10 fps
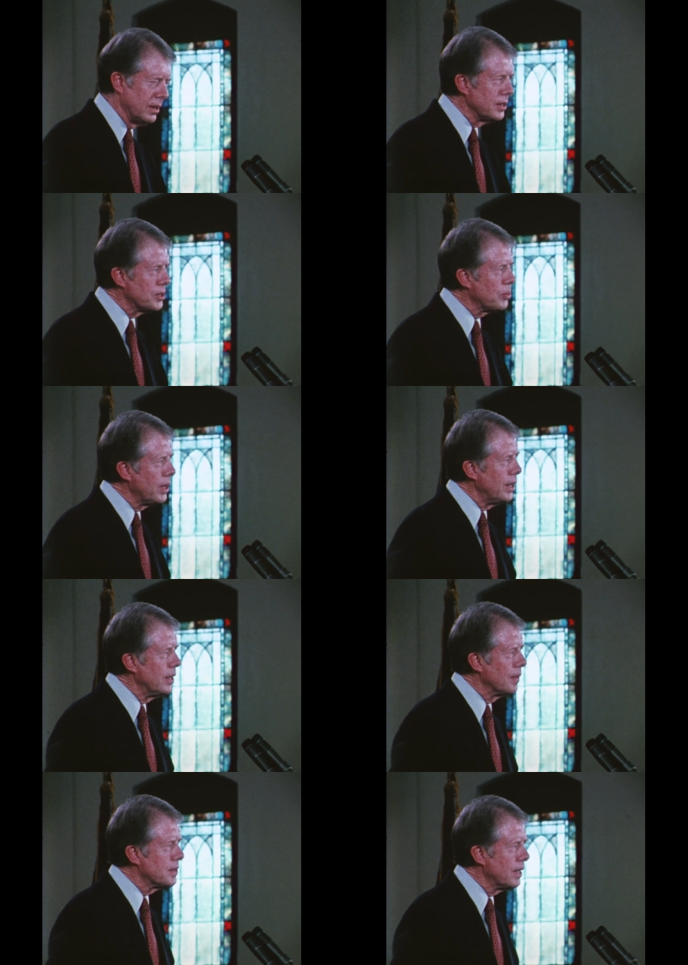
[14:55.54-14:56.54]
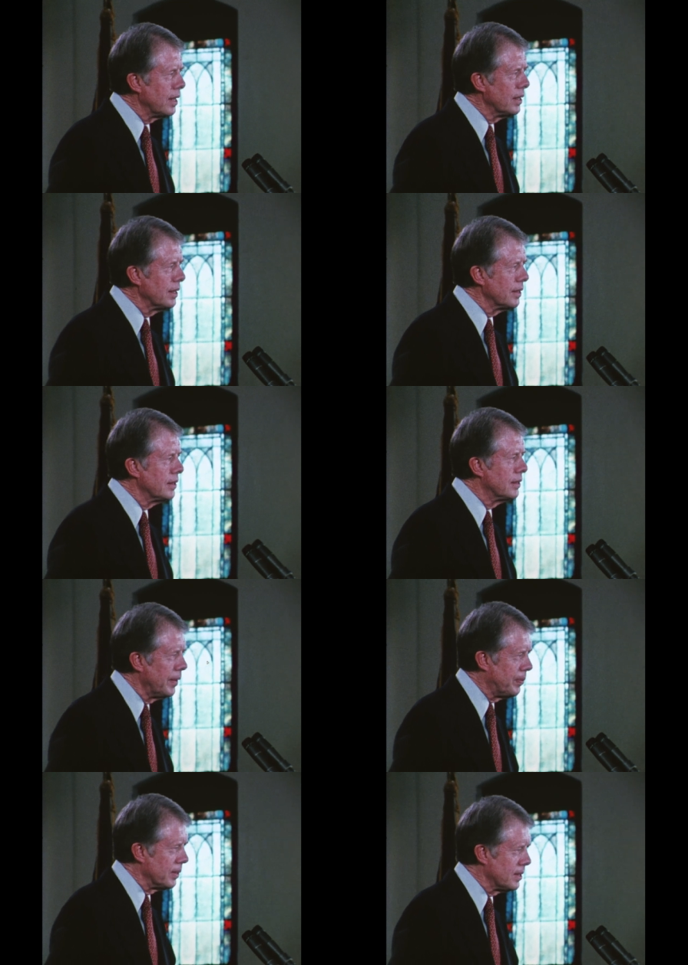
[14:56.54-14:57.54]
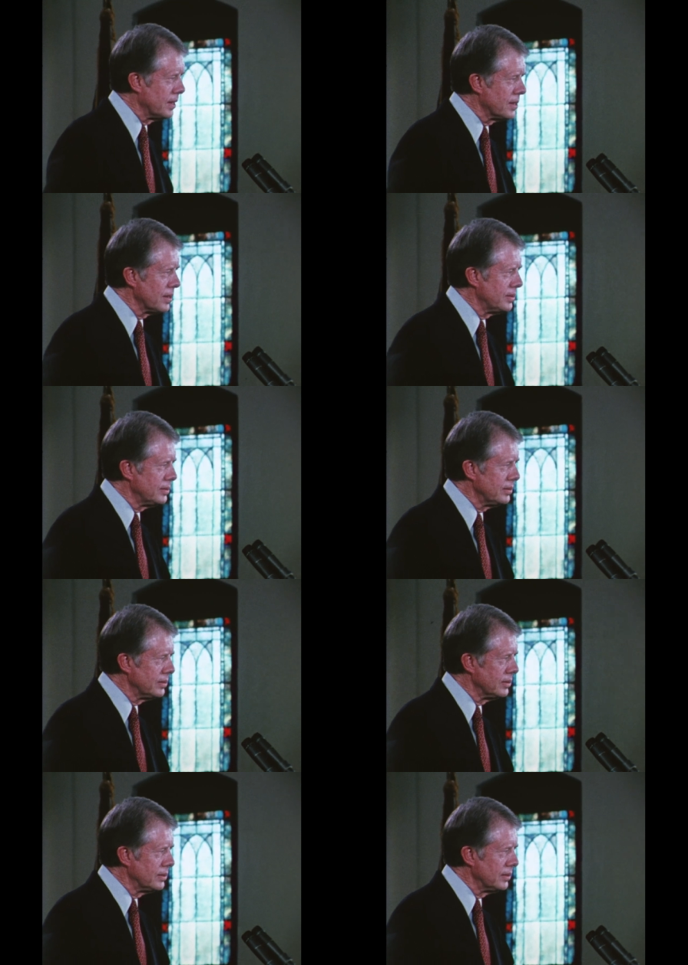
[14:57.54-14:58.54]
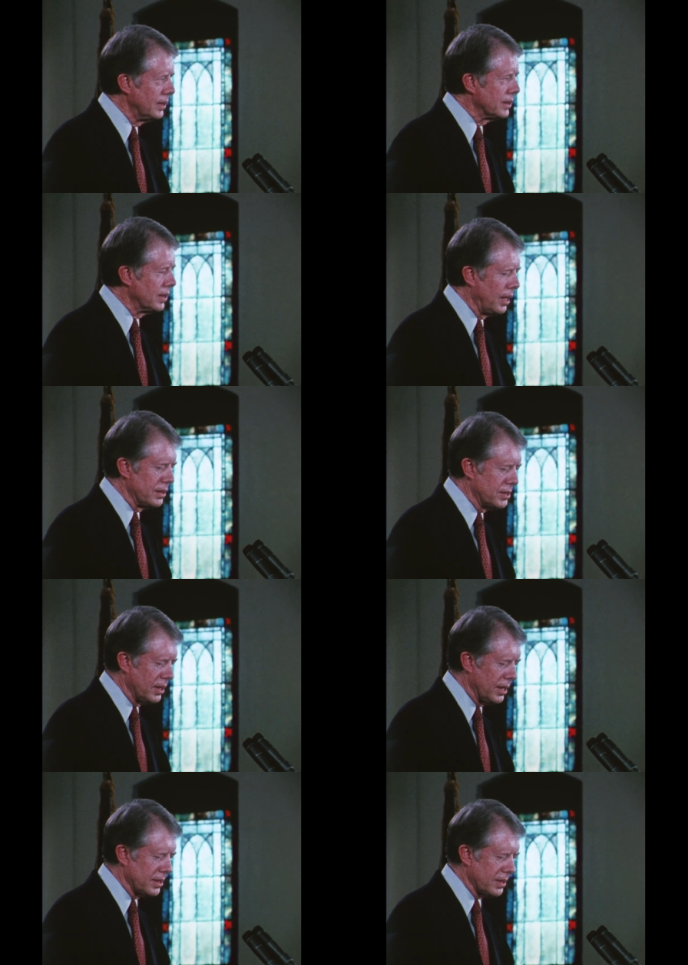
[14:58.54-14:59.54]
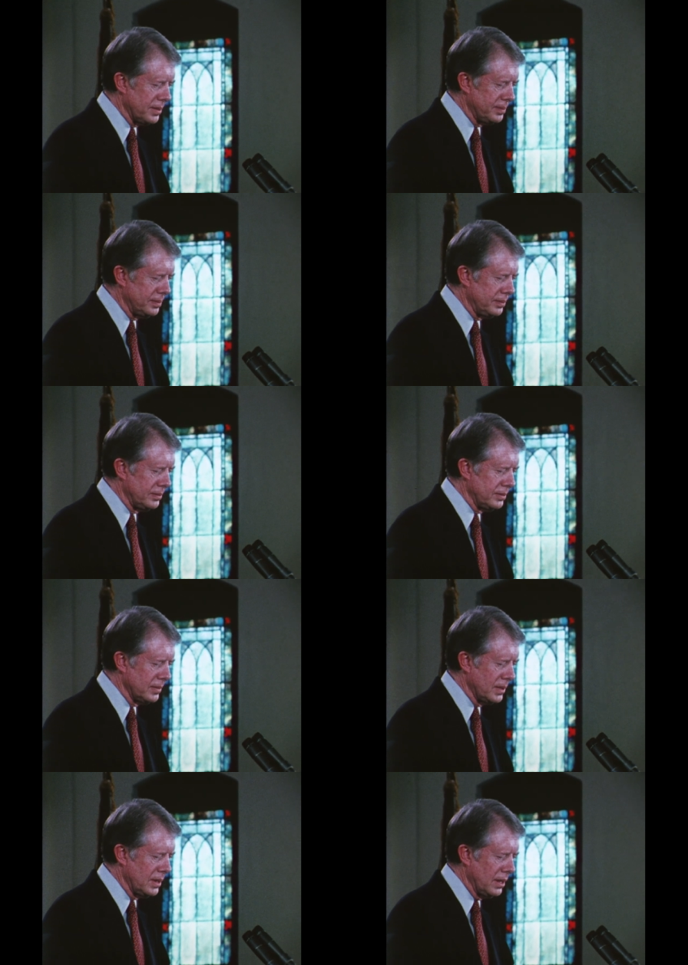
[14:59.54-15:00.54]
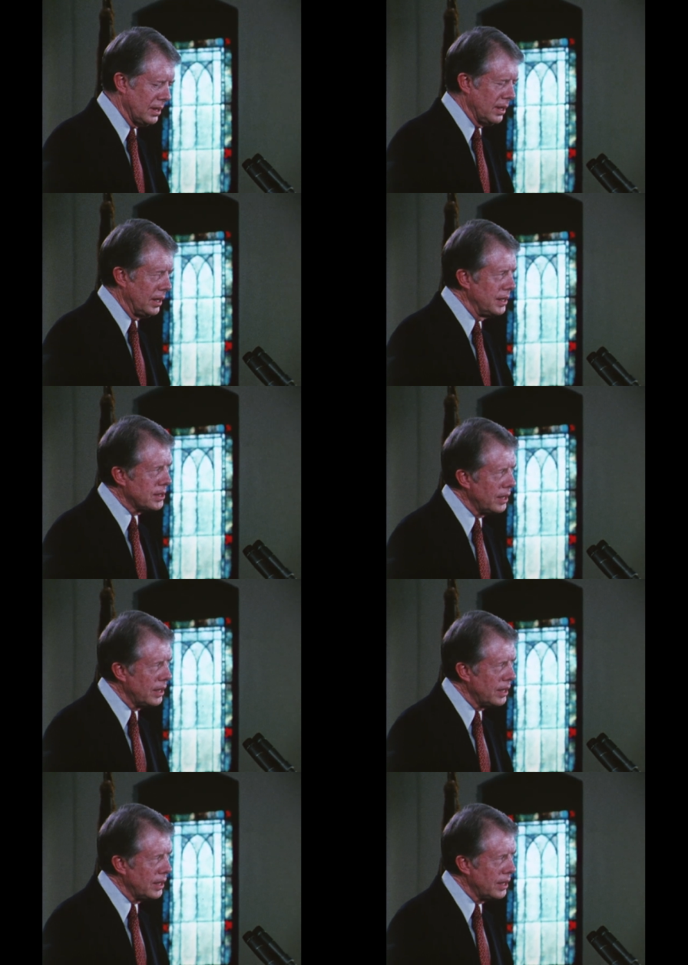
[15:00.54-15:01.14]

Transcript: this way of settling differences is not just." He